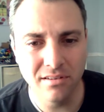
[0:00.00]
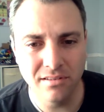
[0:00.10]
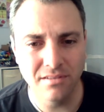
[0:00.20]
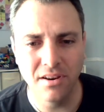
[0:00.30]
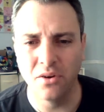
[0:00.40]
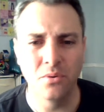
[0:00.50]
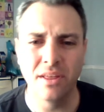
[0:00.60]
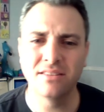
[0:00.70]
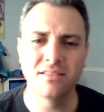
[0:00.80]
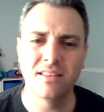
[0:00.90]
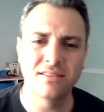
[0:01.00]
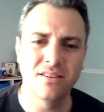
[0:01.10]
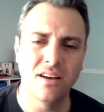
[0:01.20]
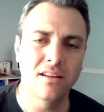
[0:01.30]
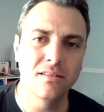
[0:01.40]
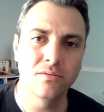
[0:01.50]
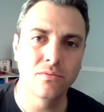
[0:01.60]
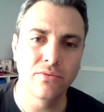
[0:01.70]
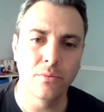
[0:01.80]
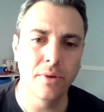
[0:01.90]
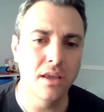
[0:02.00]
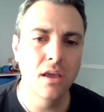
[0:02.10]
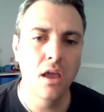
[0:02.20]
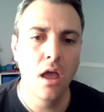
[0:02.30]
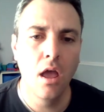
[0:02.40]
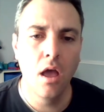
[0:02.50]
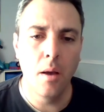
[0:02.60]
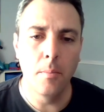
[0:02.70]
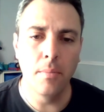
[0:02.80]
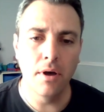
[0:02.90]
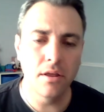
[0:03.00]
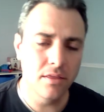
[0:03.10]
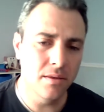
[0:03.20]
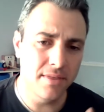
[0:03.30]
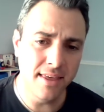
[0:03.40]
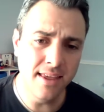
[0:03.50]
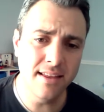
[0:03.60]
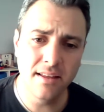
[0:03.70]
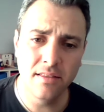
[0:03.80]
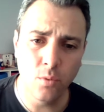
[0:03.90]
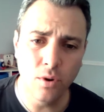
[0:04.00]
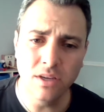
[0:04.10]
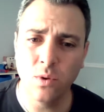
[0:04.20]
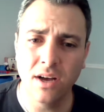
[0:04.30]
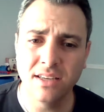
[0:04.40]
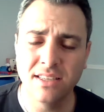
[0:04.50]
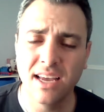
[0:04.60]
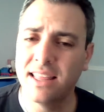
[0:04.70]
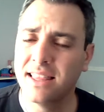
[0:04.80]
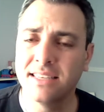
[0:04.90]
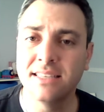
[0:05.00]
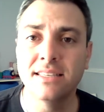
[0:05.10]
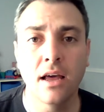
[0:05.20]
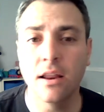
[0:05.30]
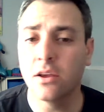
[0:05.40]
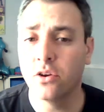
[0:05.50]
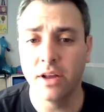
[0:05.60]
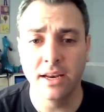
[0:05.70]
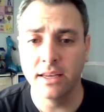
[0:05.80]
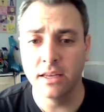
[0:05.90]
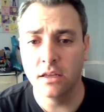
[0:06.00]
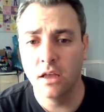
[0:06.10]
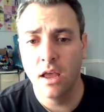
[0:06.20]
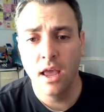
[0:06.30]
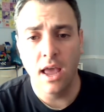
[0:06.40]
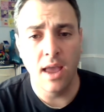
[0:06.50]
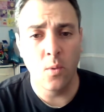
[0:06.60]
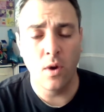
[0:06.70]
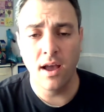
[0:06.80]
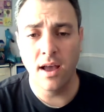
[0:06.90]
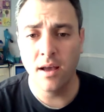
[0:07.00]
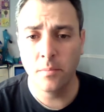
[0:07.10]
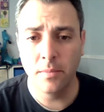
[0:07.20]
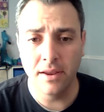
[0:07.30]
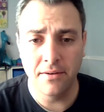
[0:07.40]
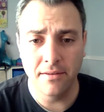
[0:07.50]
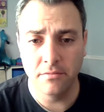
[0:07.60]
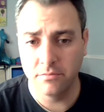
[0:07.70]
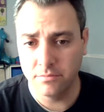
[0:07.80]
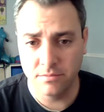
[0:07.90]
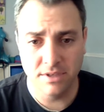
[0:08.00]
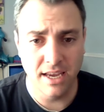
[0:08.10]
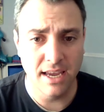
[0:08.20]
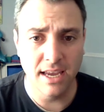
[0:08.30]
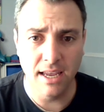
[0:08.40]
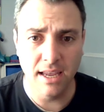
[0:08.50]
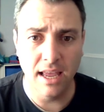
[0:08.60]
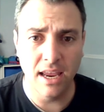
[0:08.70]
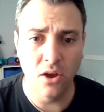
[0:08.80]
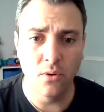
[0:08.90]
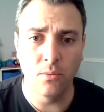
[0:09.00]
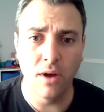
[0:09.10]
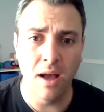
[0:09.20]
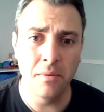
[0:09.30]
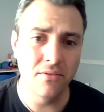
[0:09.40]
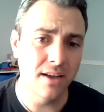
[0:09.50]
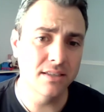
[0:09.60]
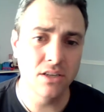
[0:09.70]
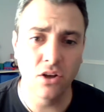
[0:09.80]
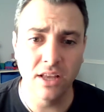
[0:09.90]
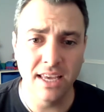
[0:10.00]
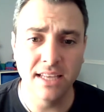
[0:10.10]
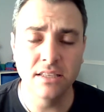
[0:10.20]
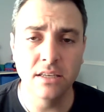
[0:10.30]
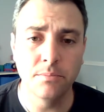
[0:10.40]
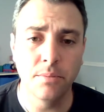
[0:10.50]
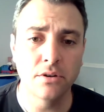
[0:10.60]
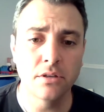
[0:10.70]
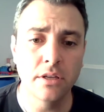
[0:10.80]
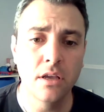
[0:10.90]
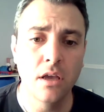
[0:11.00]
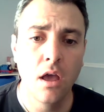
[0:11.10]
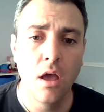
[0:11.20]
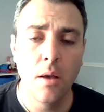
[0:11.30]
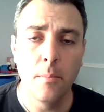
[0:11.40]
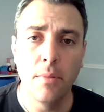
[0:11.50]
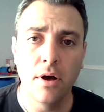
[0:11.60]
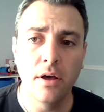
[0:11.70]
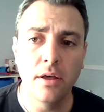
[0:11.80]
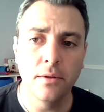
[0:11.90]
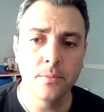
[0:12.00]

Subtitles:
know. That's not for me. But the reason why I say this is not a good idea, and why I'm saying I'm advising y'all against it personally, but